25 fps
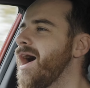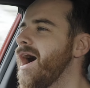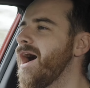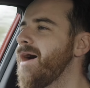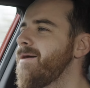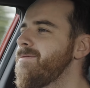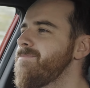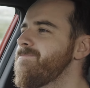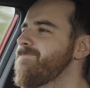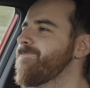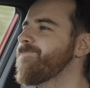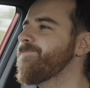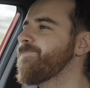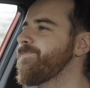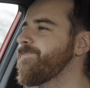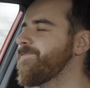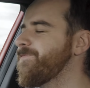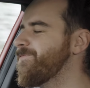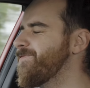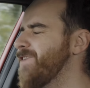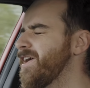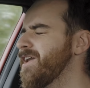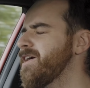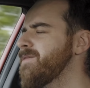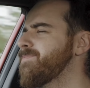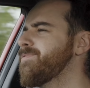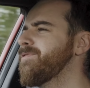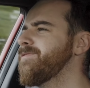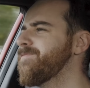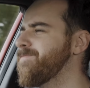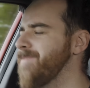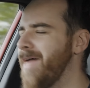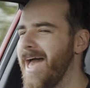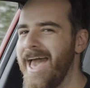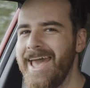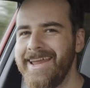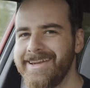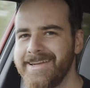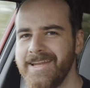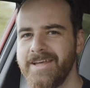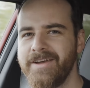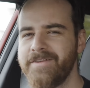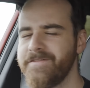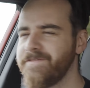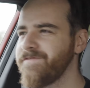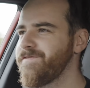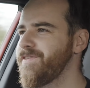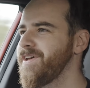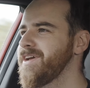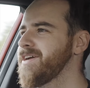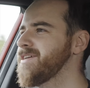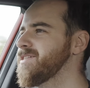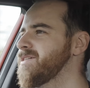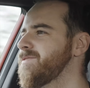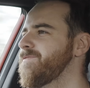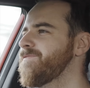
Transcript: I'm fed up of headline figures.